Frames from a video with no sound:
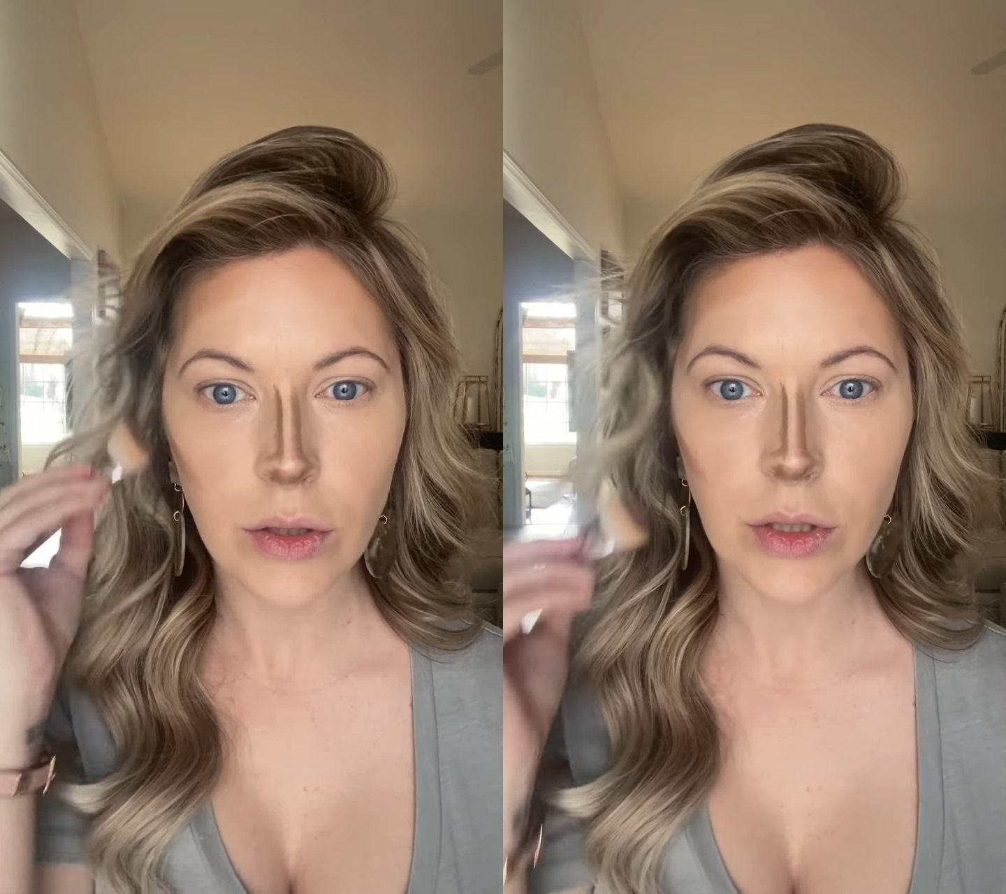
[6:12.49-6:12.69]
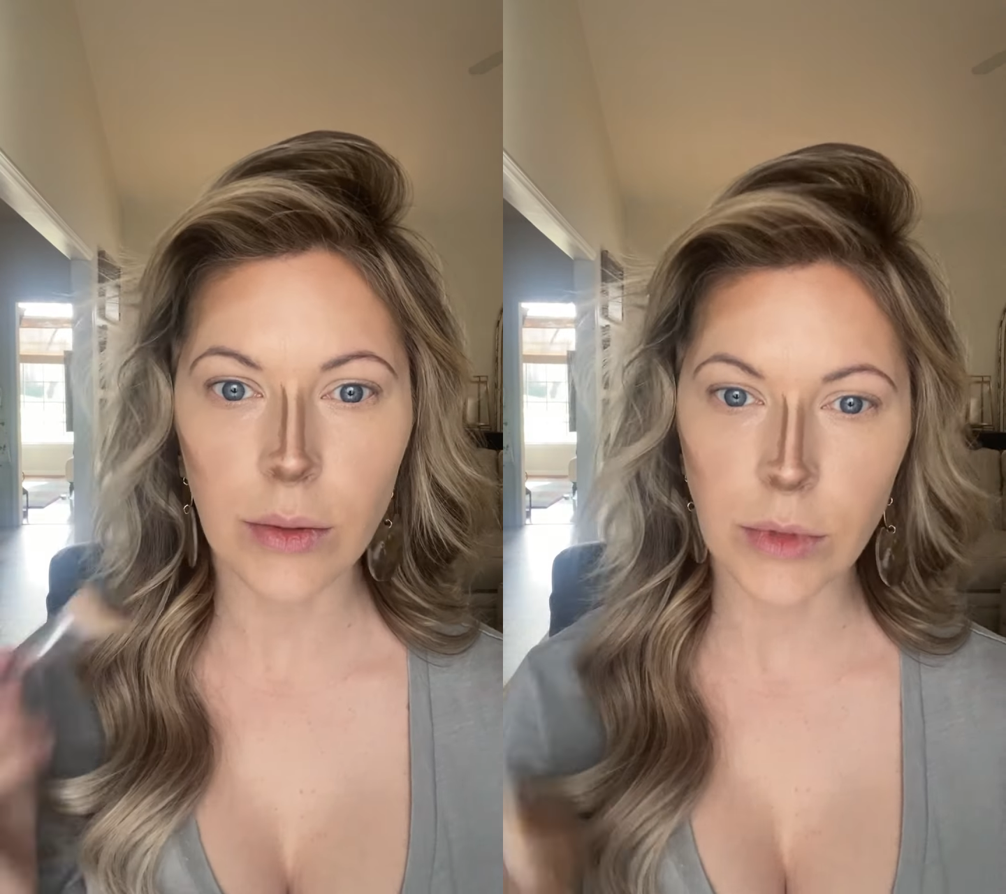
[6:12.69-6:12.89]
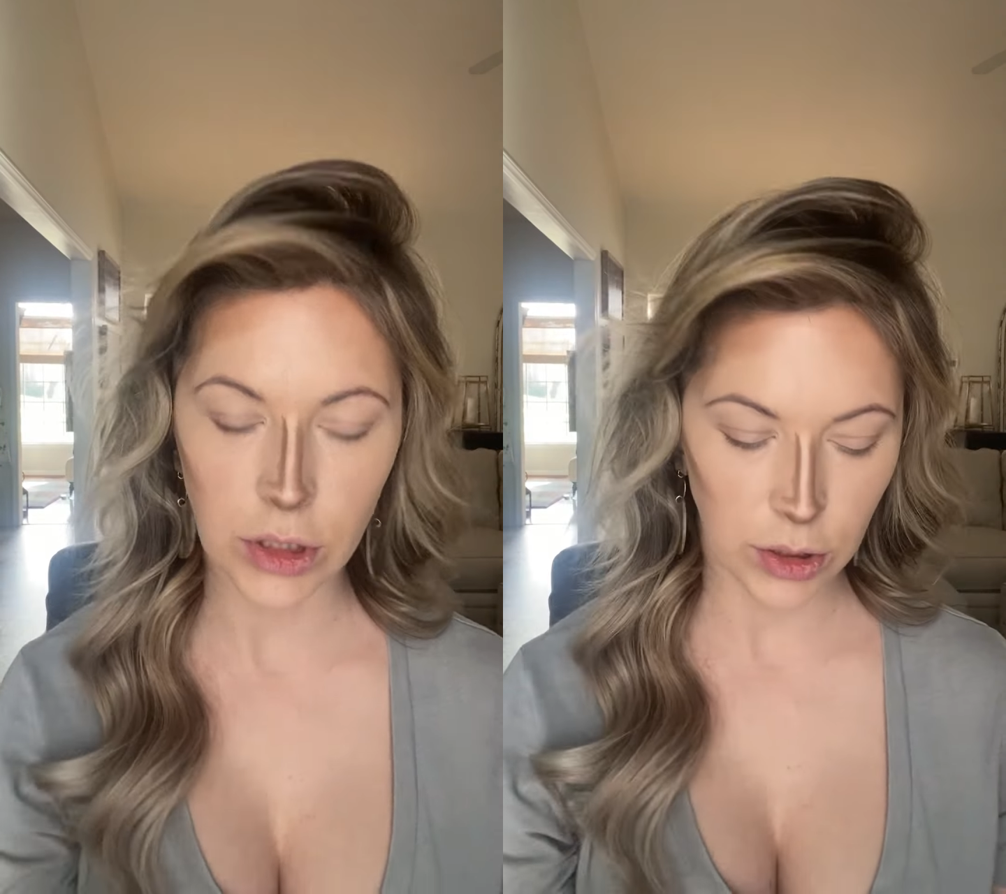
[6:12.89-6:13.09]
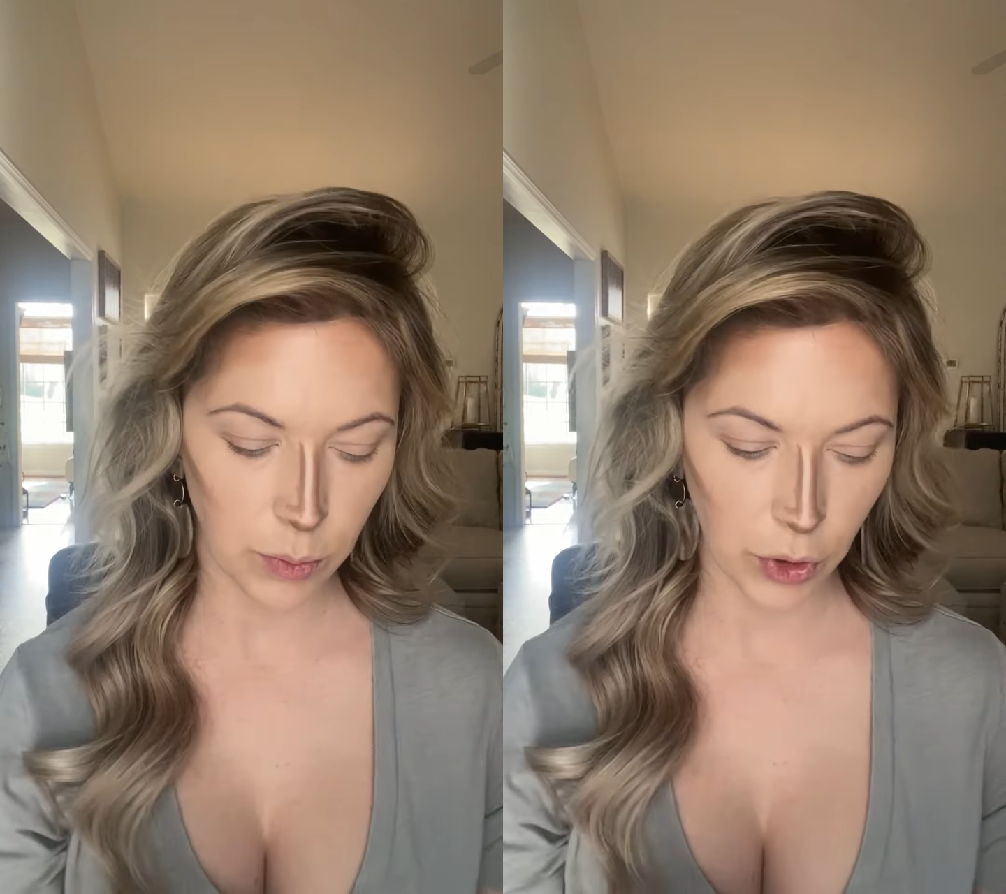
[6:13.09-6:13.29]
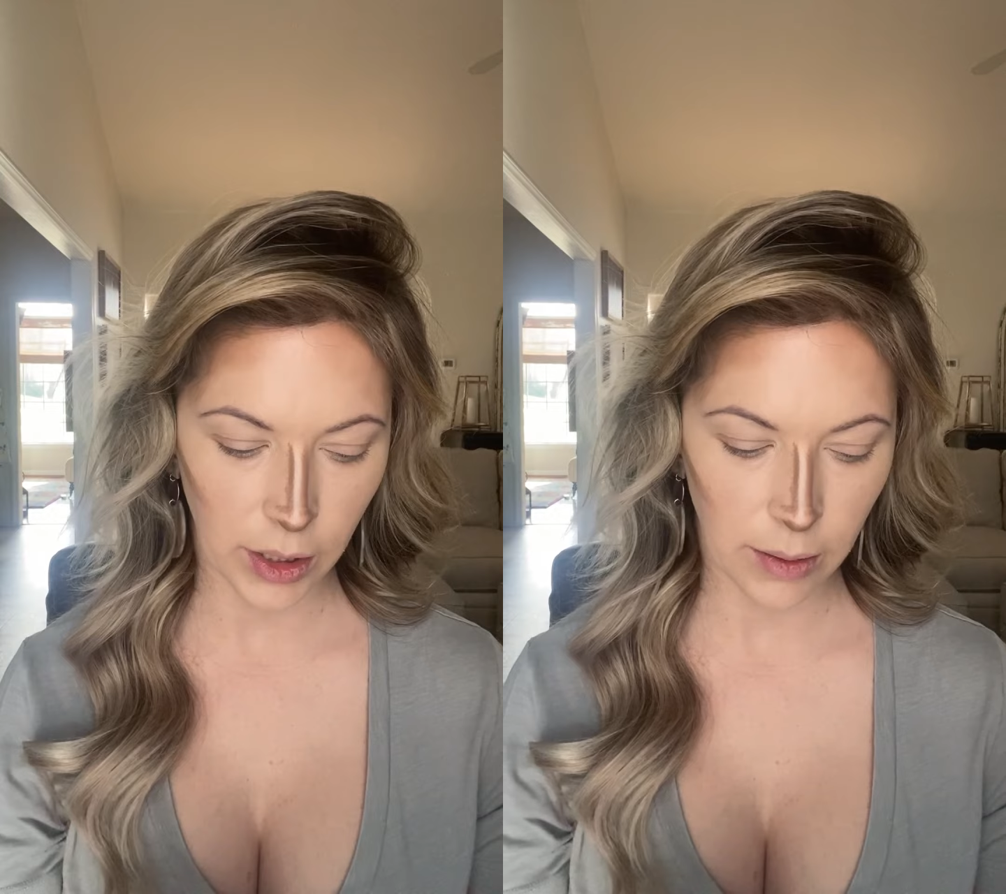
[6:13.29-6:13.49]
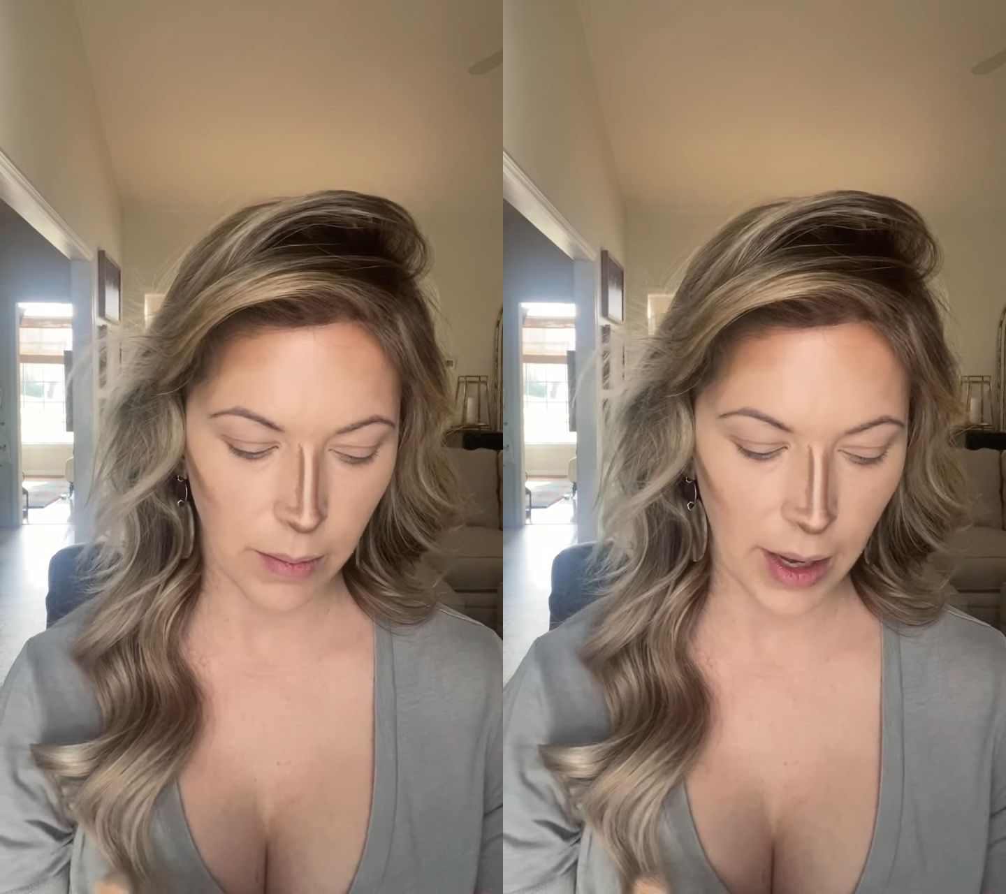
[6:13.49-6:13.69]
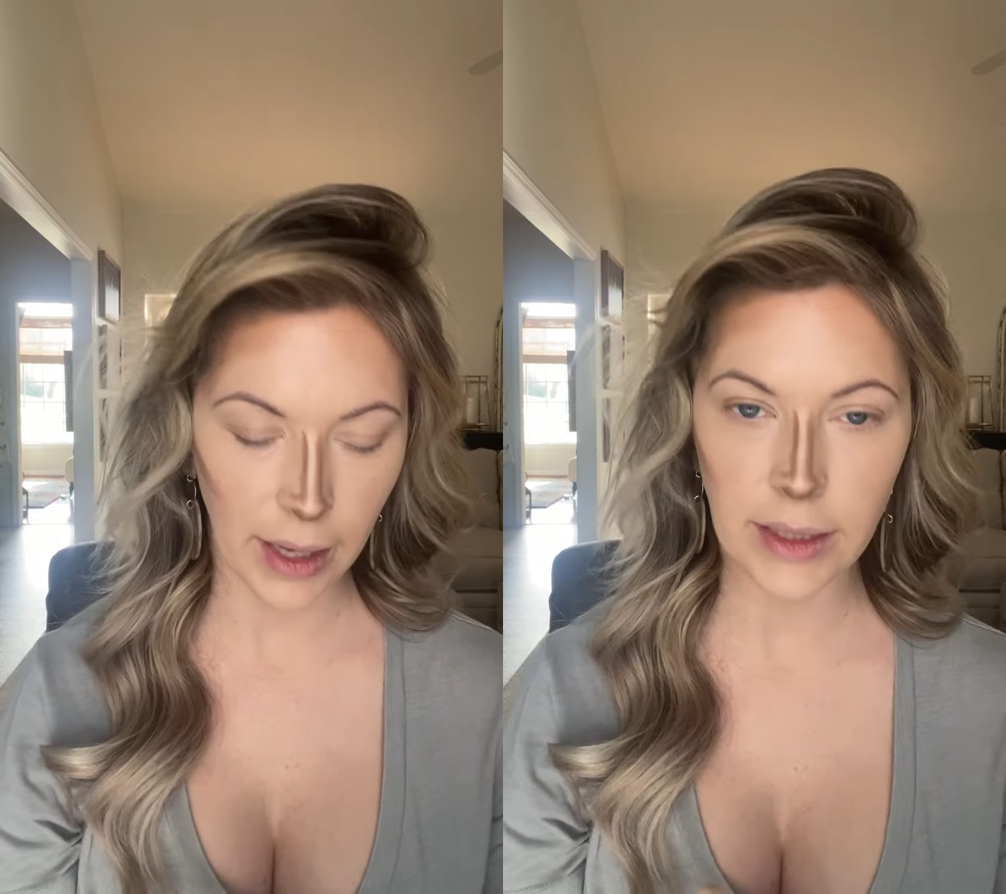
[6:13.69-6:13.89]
I'm just bringing mine